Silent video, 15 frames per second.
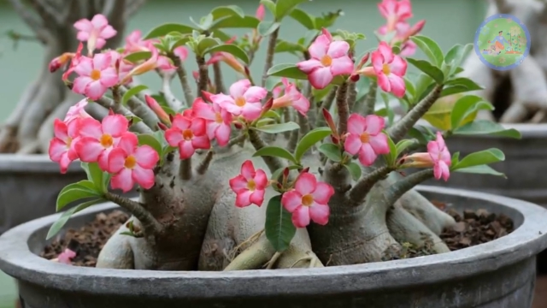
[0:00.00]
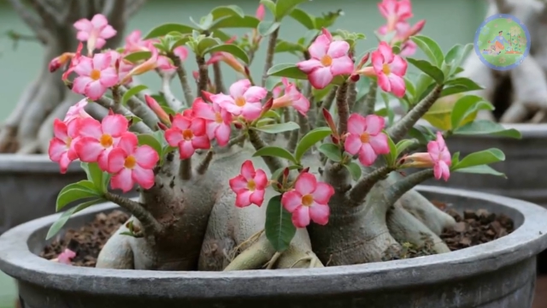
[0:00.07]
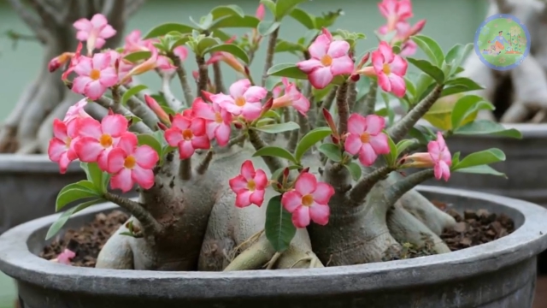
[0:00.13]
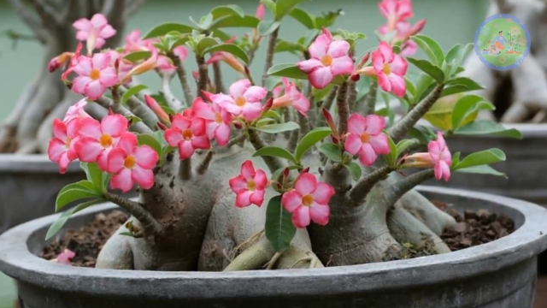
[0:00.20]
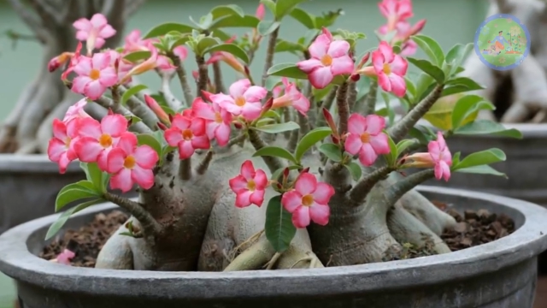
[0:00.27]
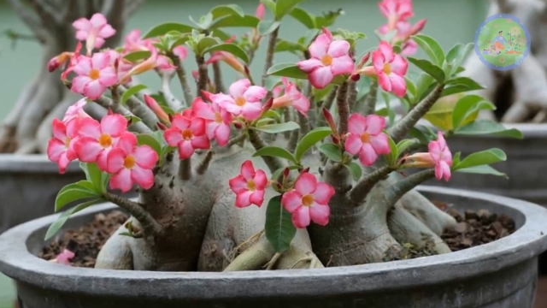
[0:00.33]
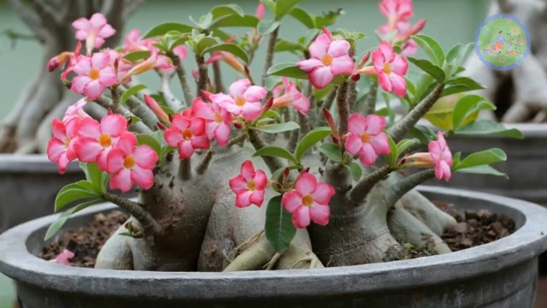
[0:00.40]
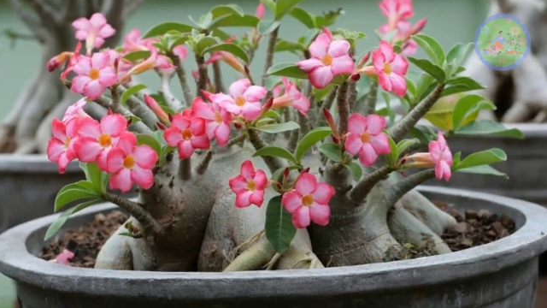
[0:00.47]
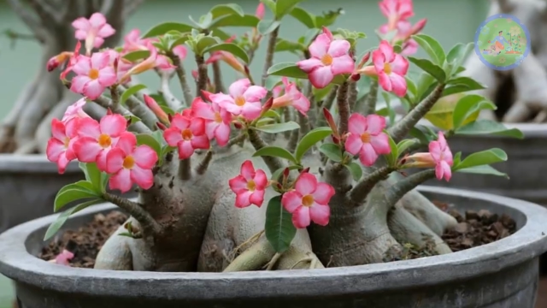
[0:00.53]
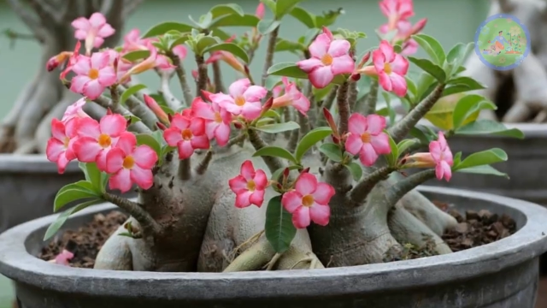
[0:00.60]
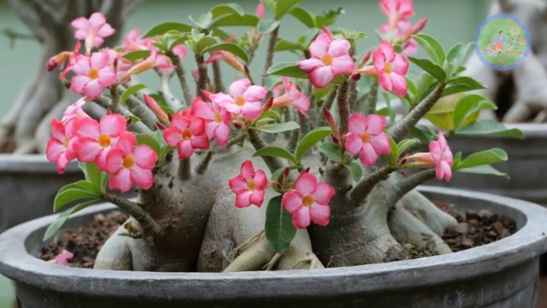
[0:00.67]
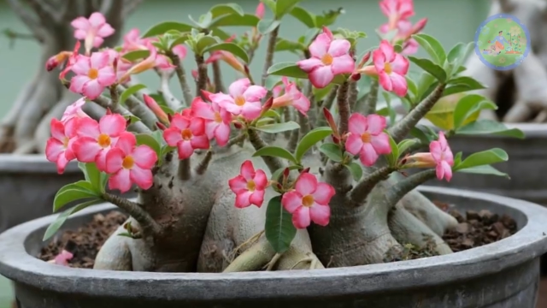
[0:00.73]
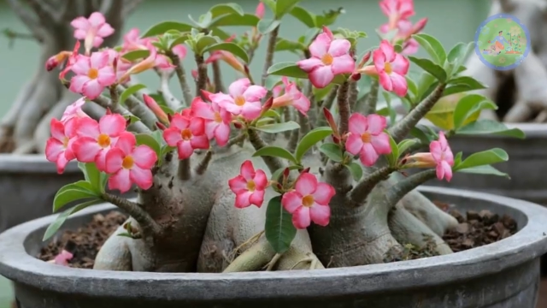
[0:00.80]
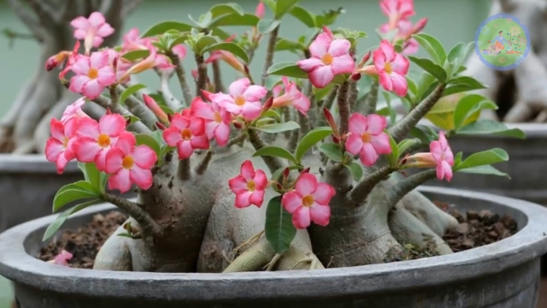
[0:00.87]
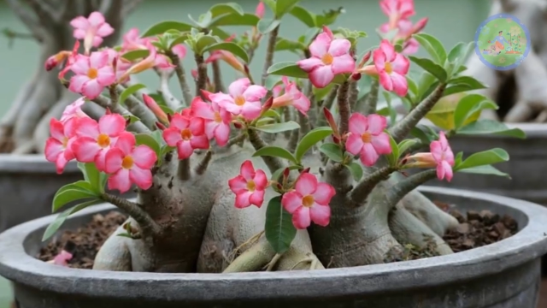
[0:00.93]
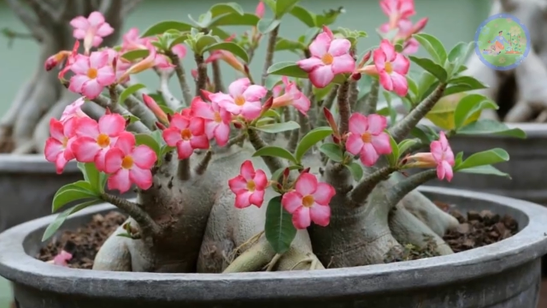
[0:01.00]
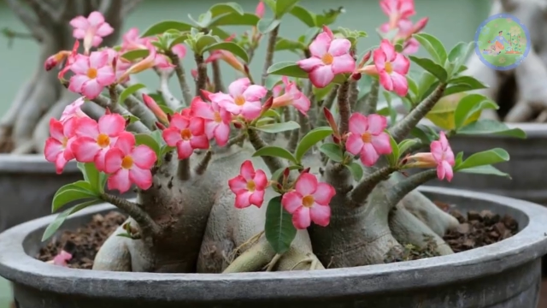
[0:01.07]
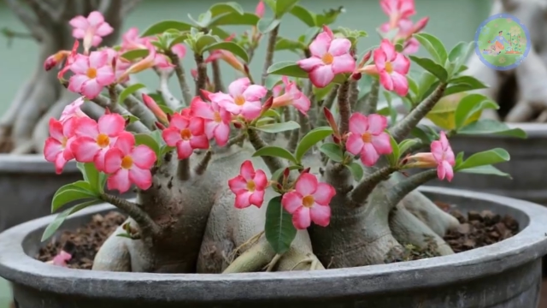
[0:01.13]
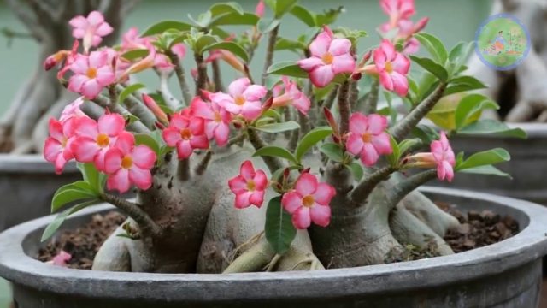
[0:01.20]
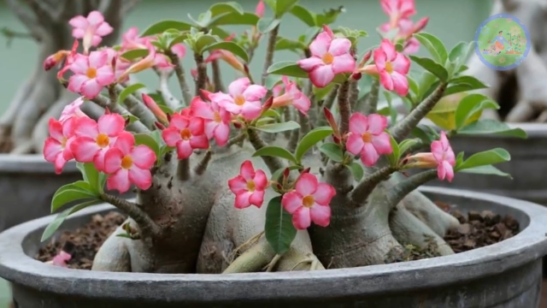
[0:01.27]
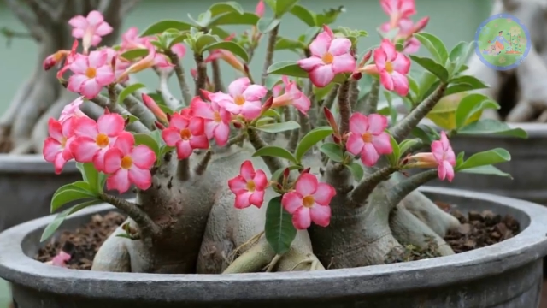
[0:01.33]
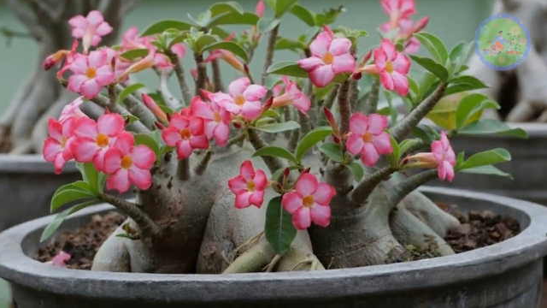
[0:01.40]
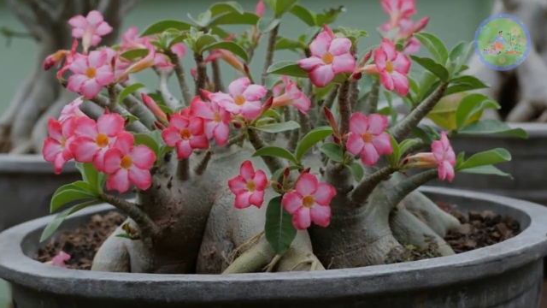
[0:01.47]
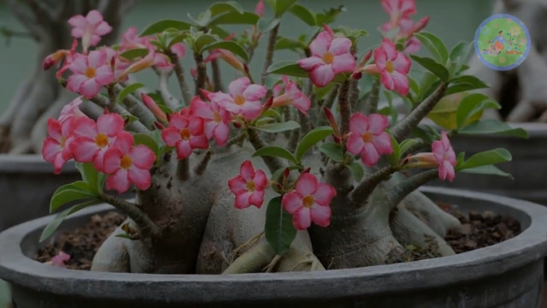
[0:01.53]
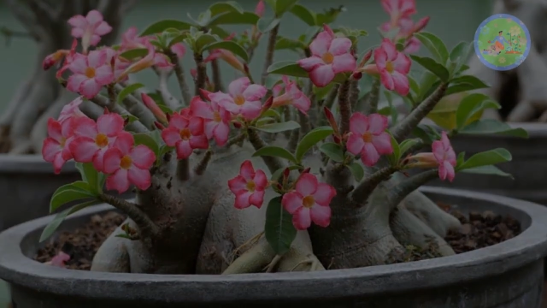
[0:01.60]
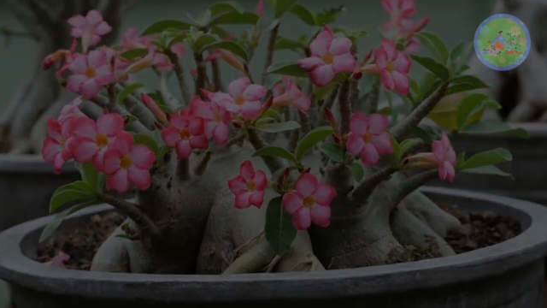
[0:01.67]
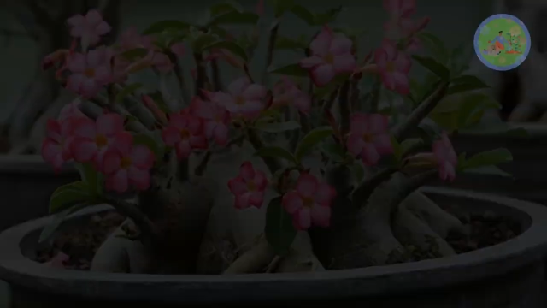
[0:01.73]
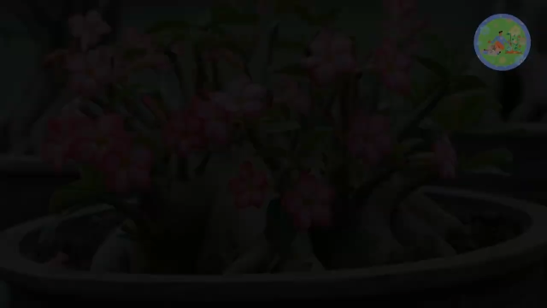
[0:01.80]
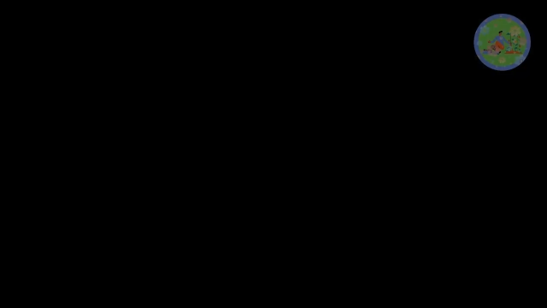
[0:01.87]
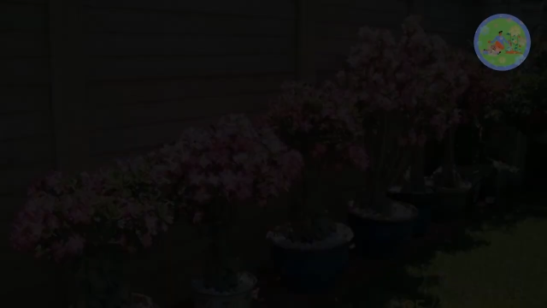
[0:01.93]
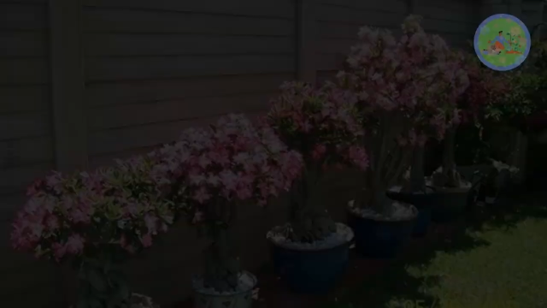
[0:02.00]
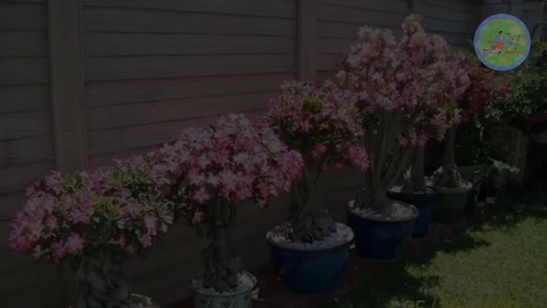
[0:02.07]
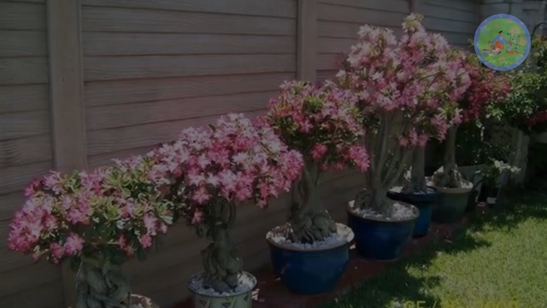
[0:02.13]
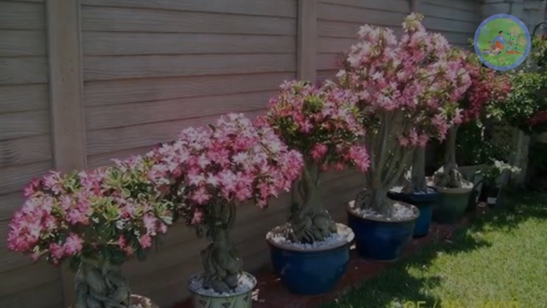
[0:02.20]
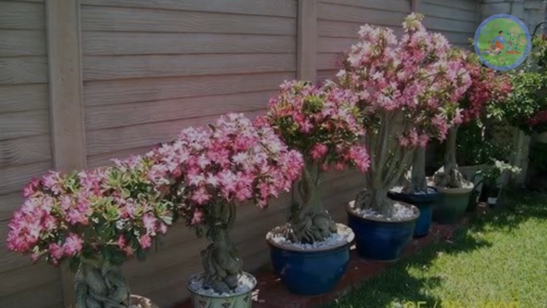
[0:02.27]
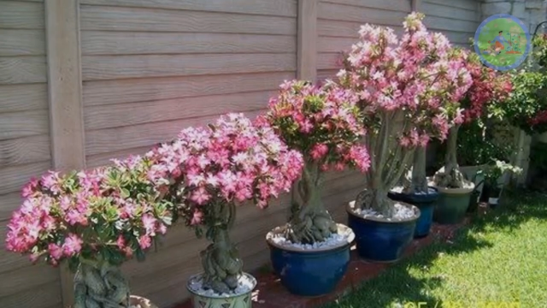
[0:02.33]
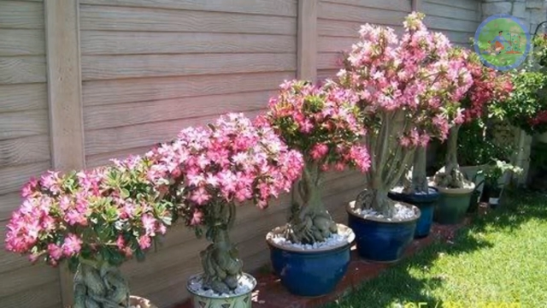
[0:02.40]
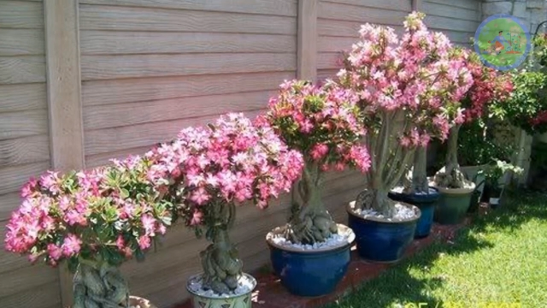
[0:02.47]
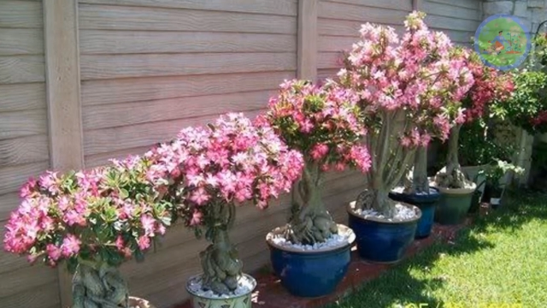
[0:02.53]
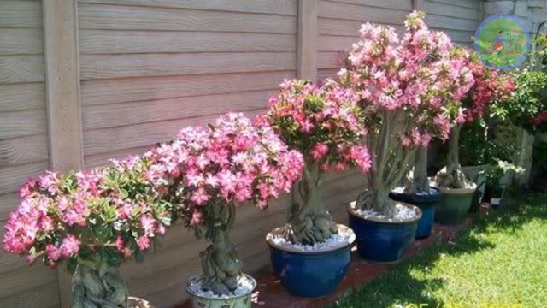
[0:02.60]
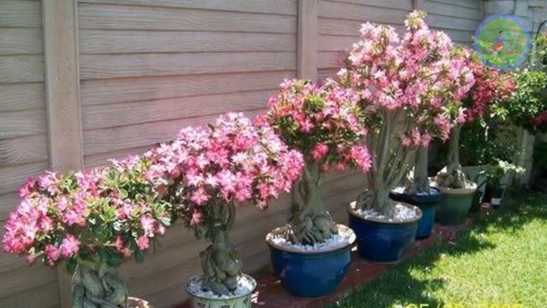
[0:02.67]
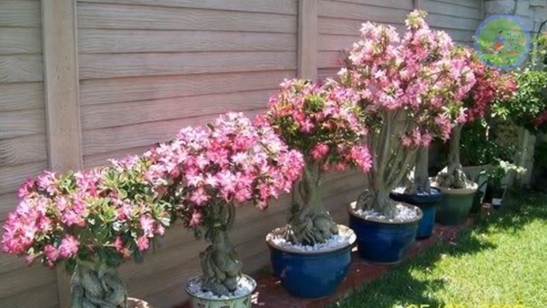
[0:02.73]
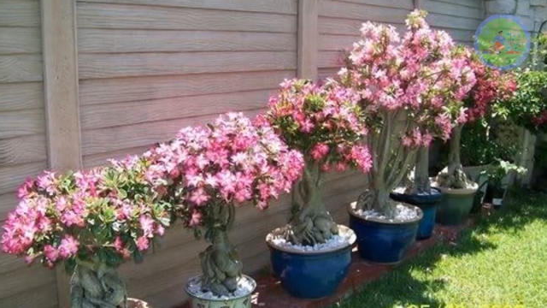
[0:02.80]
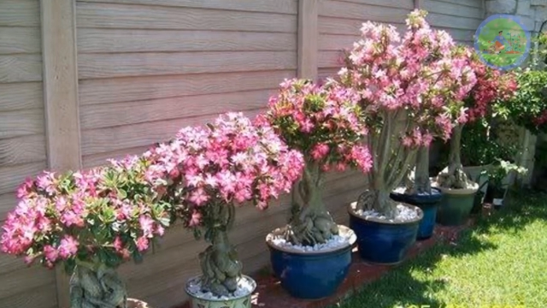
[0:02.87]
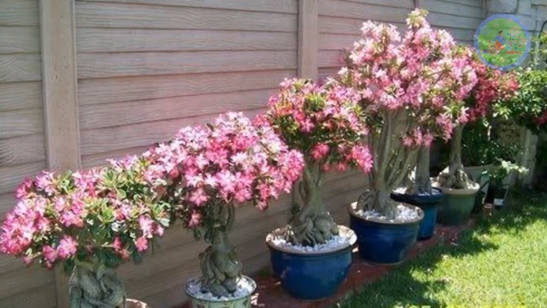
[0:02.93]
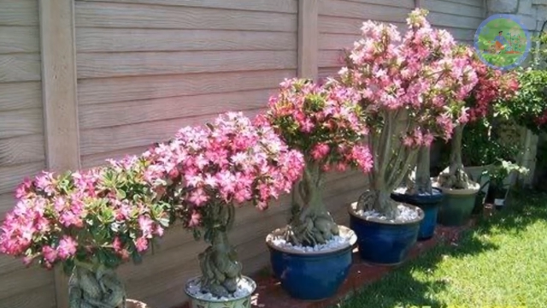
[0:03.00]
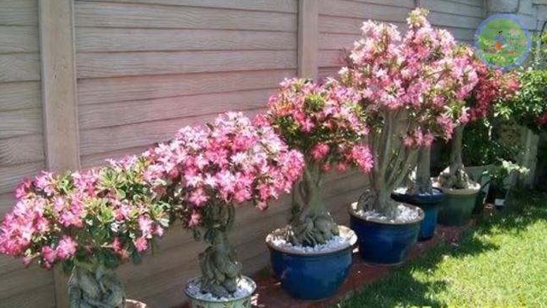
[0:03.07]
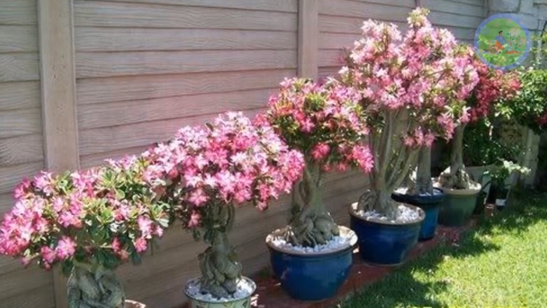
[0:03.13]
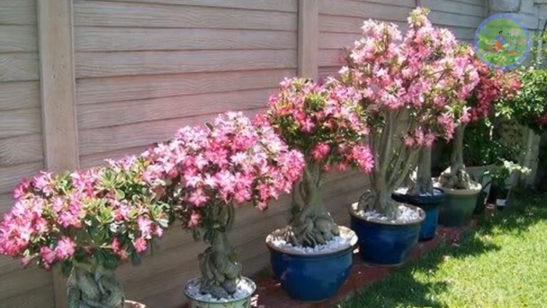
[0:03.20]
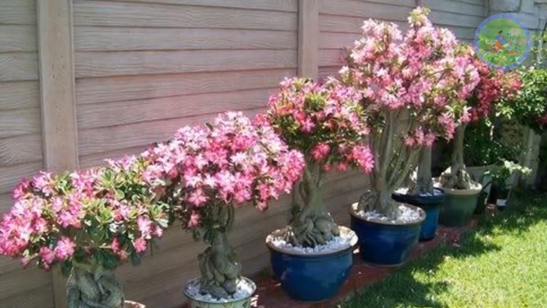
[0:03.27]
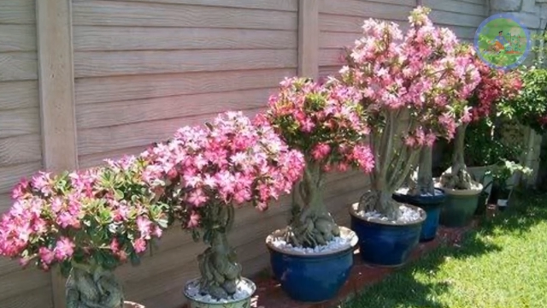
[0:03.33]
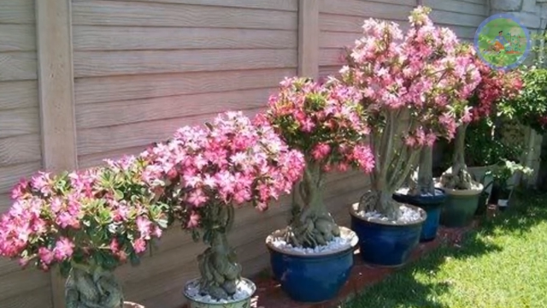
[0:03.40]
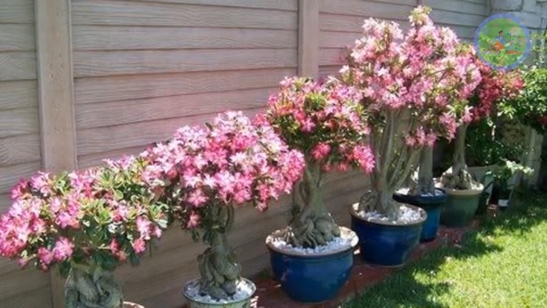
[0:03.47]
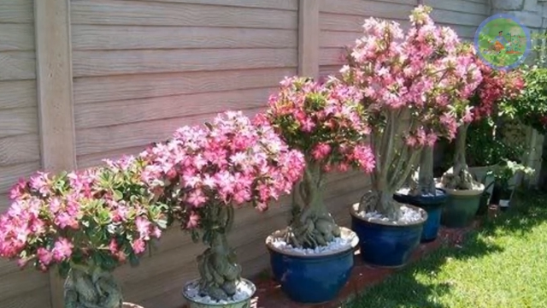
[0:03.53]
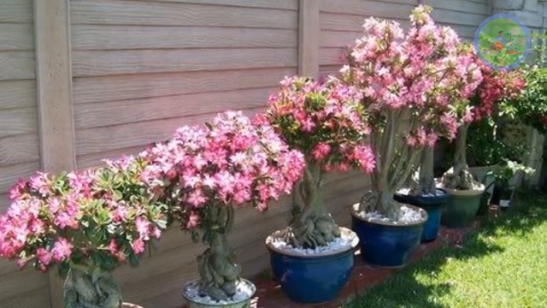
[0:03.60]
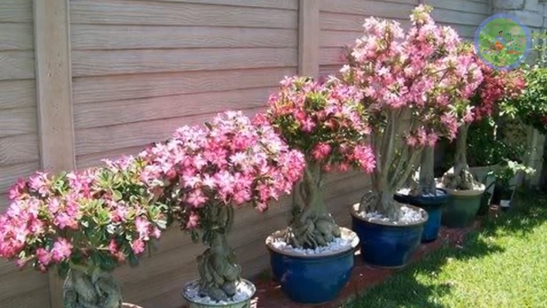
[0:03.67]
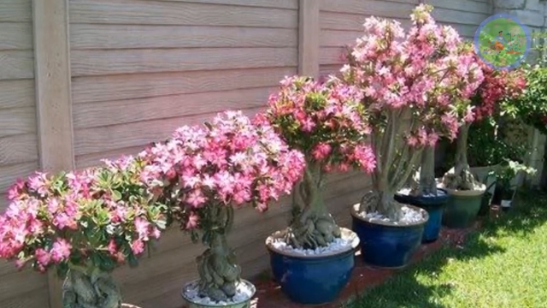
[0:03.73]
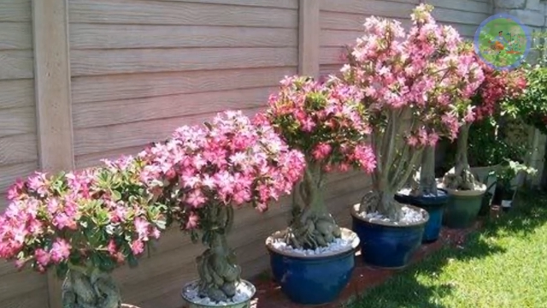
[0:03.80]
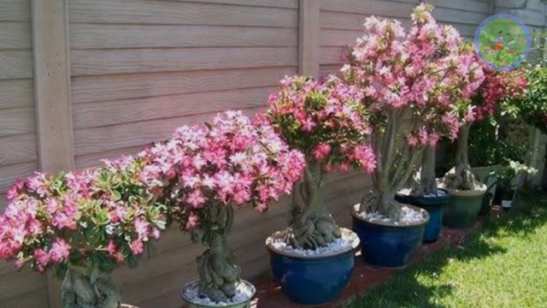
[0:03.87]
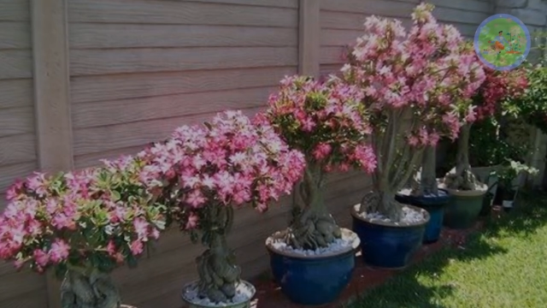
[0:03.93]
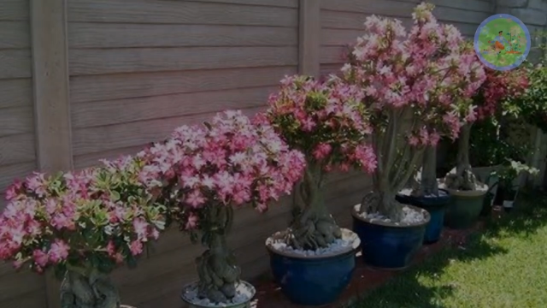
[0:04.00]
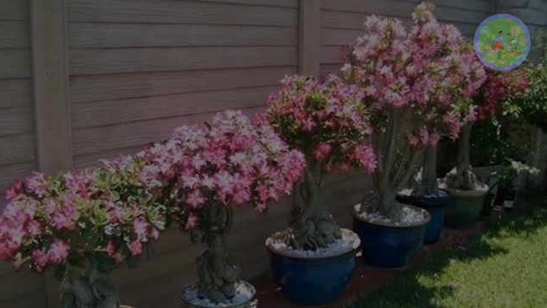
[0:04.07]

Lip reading: (no speaker visible)